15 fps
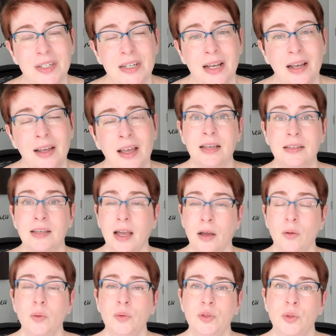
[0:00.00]
you today is
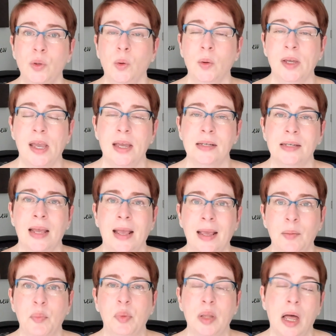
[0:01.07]
how to create
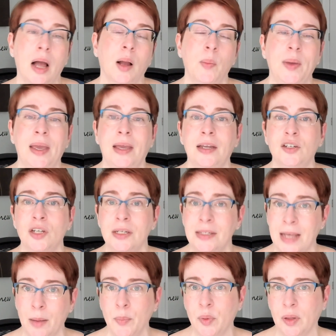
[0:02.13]
a blog page
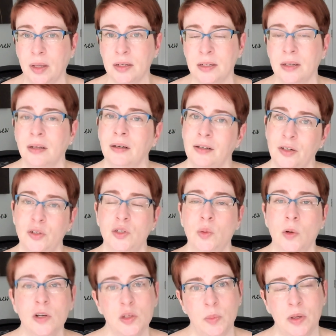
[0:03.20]
template on your
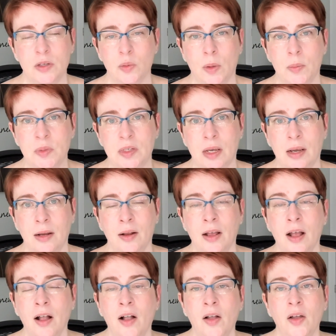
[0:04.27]
Squarespace website
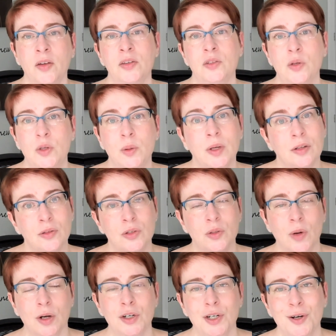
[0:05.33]
so you can
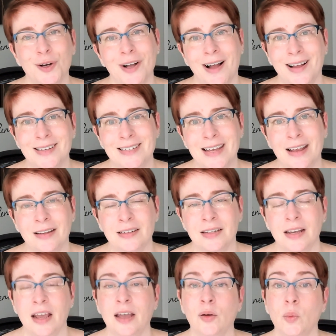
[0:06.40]
structure your
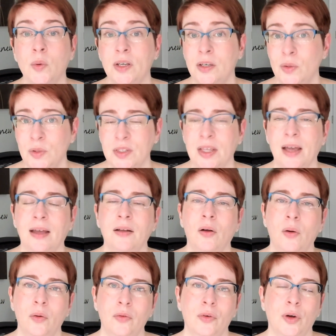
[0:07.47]
content and reuse that
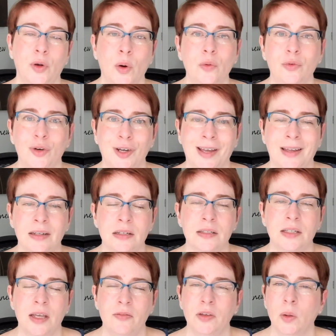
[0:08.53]
over and over again
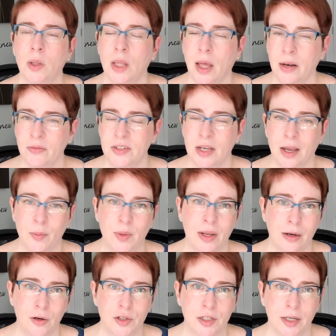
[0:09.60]
to save you a lot of time
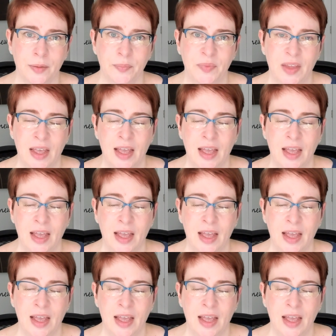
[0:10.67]
and energy.